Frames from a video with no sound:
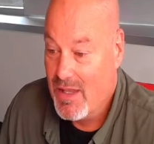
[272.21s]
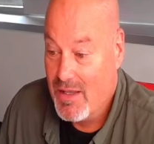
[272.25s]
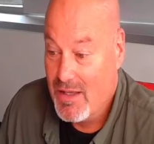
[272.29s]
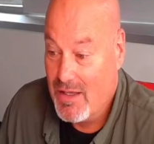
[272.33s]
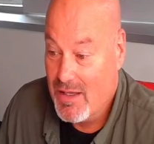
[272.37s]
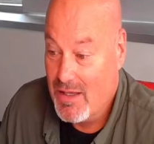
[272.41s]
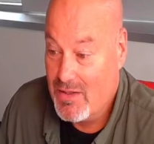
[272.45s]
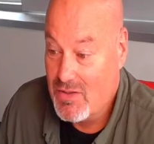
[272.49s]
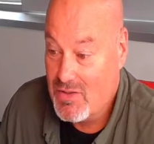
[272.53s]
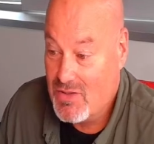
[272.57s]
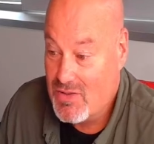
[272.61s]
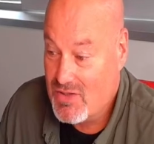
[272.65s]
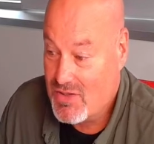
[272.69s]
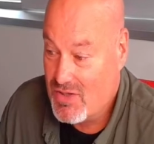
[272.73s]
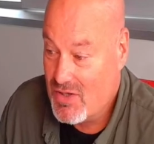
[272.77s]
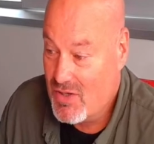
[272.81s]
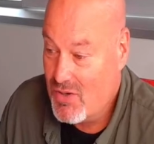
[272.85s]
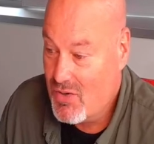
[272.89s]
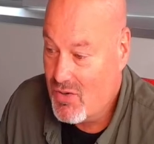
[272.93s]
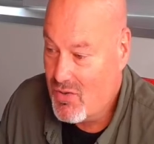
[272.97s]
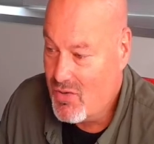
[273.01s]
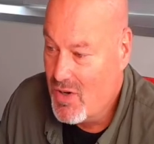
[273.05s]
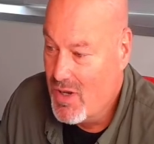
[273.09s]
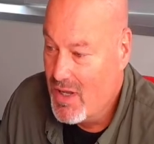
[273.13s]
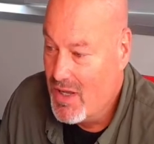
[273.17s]
And
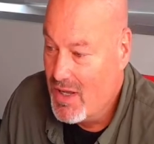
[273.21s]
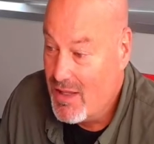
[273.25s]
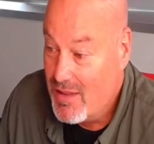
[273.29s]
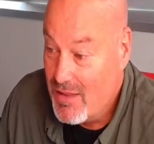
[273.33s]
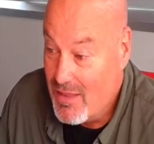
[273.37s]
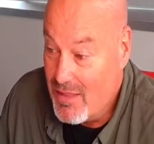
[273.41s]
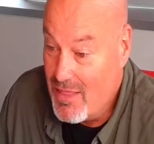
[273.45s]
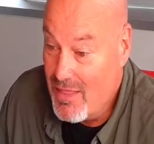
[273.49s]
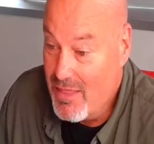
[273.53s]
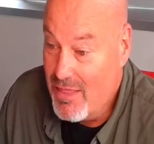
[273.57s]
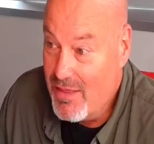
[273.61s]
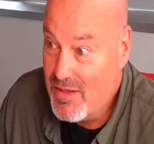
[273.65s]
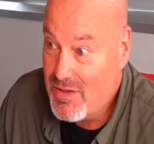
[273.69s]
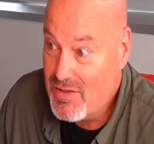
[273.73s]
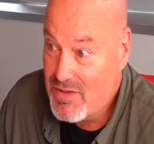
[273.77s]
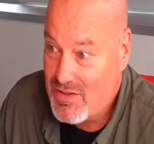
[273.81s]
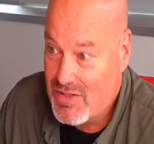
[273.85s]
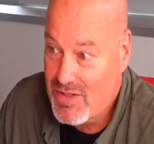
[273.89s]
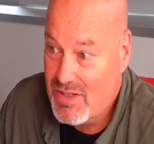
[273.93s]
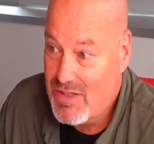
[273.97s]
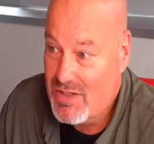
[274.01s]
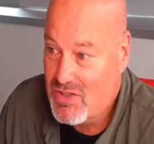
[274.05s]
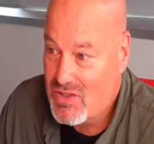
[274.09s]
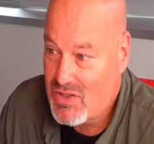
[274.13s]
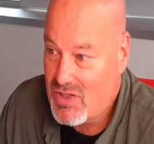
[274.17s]
so this
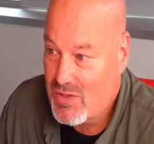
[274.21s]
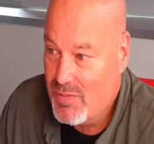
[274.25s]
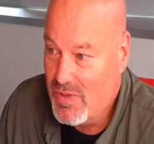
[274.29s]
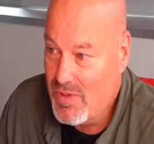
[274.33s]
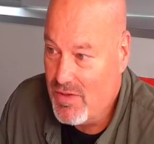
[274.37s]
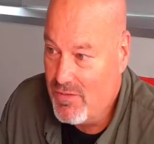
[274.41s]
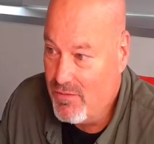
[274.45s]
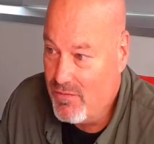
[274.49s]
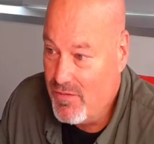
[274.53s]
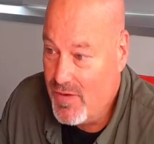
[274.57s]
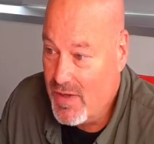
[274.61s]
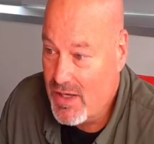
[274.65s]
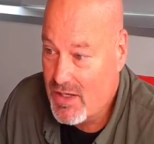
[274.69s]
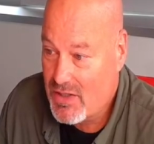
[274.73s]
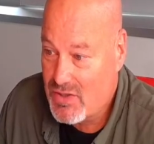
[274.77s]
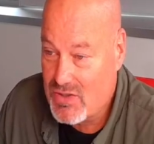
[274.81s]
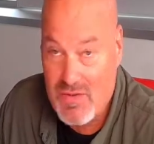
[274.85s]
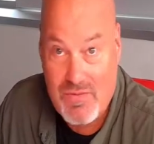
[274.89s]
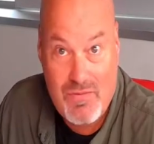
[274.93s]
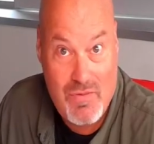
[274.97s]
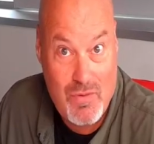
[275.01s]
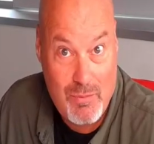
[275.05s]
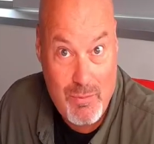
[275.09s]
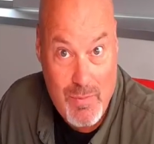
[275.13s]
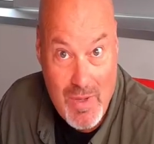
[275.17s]
needs to be fixed
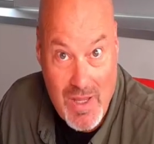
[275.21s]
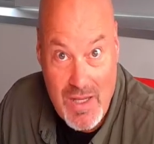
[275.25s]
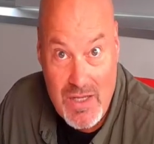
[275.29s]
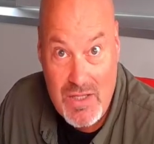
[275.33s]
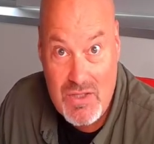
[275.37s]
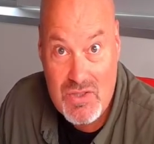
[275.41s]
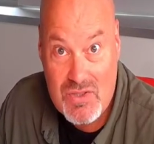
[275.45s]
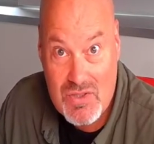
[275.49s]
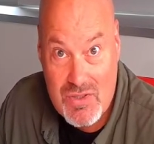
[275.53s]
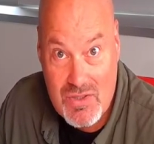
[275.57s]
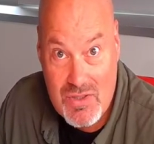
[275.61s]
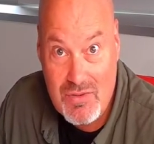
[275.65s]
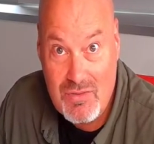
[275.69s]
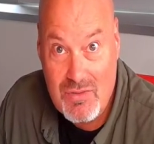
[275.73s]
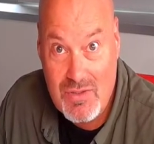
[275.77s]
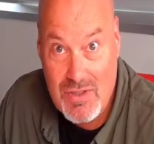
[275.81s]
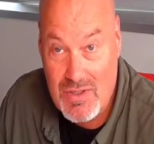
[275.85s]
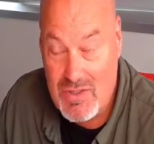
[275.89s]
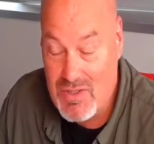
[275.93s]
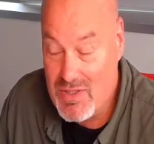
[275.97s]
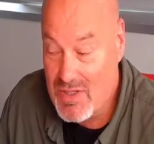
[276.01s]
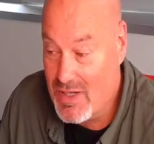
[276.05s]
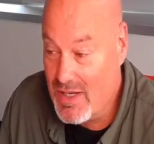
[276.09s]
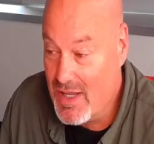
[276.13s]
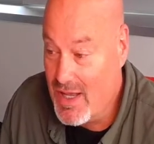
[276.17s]
for many
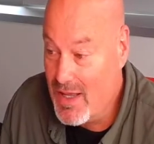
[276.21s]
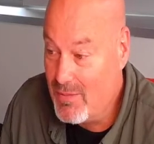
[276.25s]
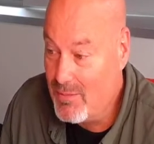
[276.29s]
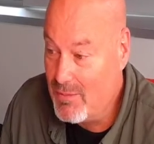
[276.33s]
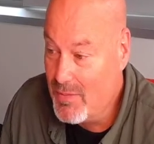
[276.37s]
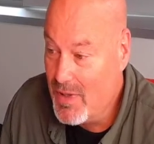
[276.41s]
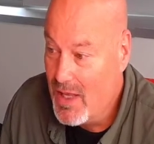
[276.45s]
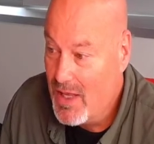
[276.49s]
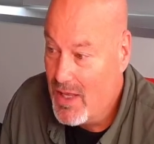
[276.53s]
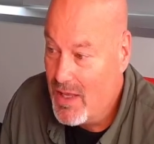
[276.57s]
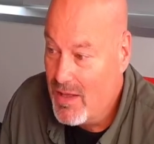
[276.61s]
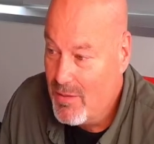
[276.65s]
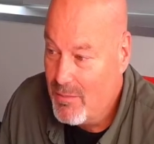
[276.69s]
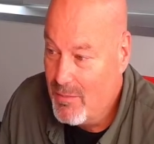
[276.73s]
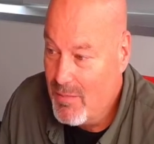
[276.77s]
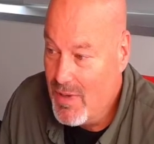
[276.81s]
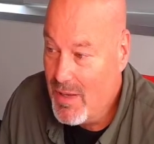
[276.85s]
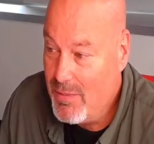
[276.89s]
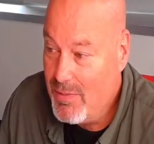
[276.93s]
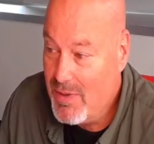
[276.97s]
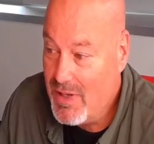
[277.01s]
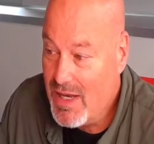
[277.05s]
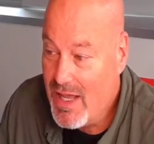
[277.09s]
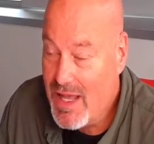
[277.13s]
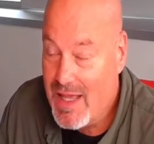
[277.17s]
students, and I'm
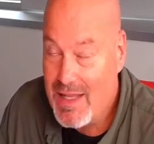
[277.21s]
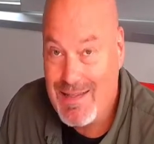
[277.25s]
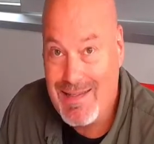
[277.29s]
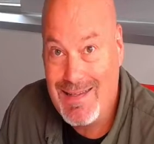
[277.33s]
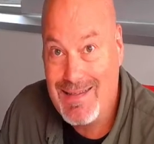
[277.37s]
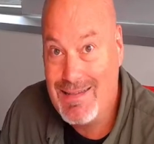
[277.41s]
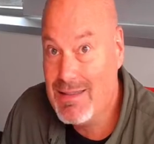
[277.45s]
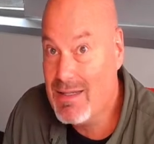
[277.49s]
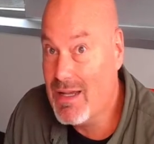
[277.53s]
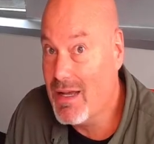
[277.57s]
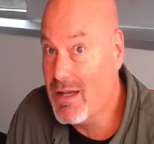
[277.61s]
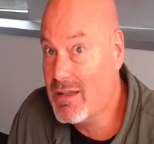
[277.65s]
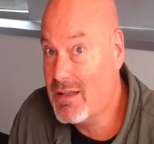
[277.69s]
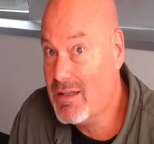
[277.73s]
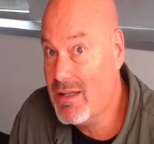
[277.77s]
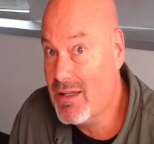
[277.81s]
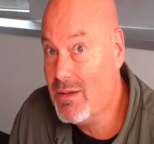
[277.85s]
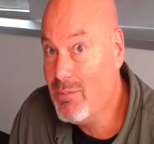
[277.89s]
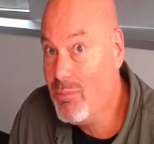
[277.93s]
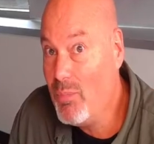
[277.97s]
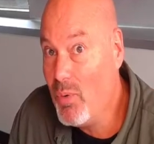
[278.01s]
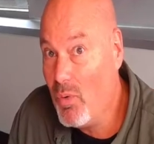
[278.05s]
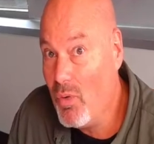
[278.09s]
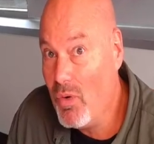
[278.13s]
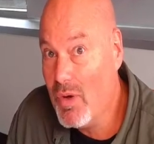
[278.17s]
maybe not deducting
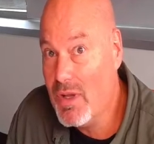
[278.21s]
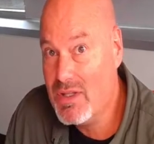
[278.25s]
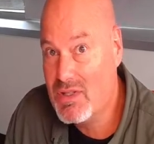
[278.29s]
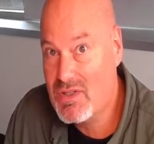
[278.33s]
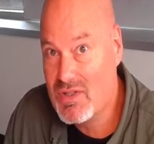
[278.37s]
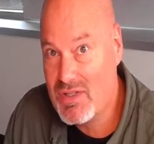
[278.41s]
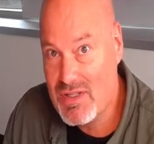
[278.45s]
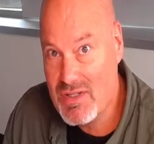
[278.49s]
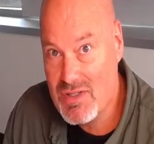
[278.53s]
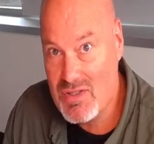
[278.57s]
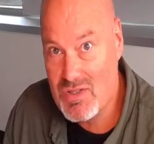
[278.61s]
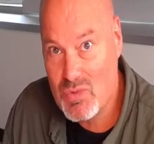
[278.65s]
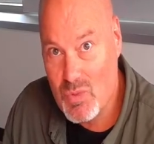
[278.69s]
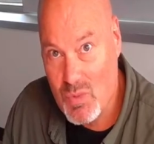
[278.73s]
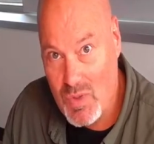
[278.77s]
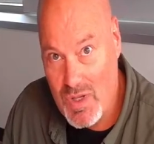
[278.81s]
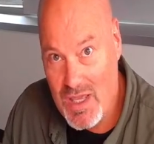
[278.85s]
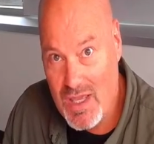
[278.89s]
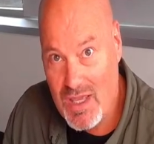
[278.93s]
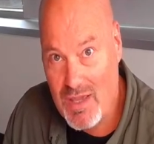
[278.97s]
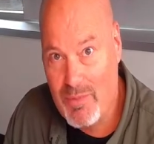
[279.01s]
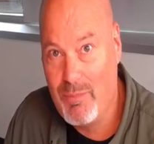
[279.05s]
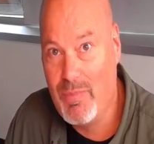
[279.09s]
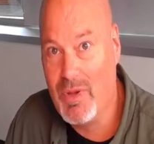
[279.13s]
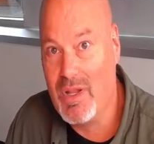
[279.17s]
points this week,
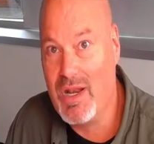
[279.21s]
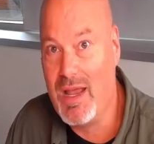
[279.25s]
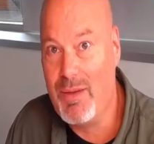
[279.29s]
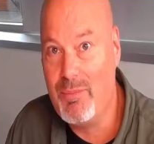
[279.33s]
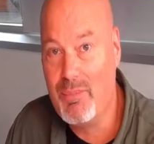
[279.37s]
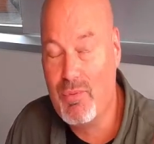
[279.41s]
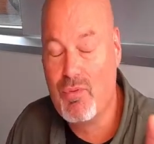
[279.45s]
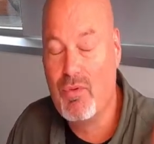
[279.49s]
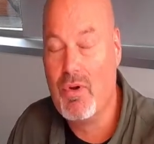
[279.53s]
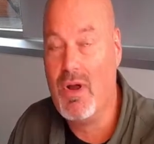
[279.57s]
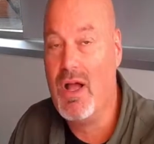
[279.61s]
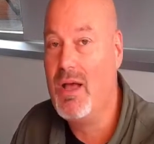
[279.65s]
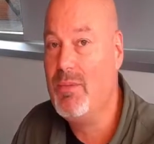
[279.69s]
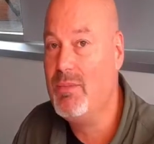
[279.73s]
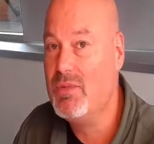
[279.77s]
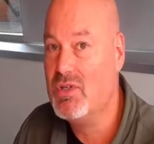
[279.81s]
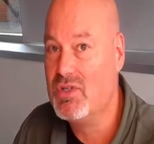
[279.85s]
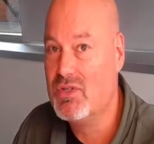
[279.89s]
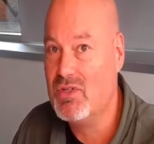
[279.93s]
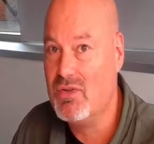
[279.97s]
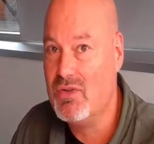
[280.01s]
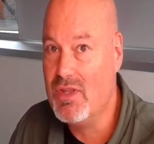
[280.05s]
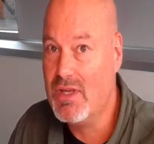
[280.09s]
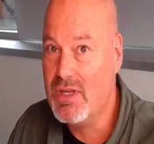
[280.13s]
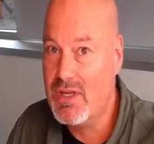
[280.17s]
but I
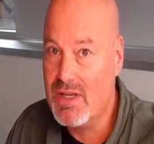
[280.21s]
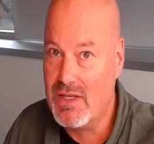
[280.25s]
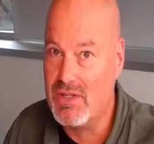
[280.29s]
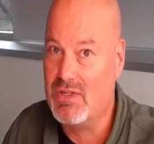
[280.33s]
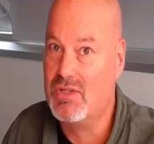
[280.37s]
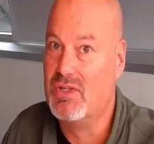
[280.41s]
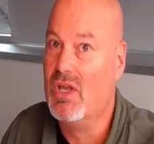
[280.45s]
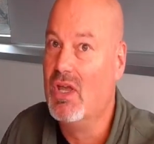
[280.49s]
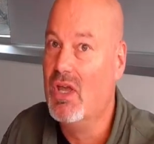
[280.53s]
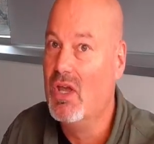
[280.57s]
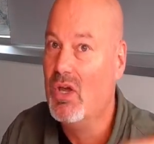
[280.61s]
promise you this: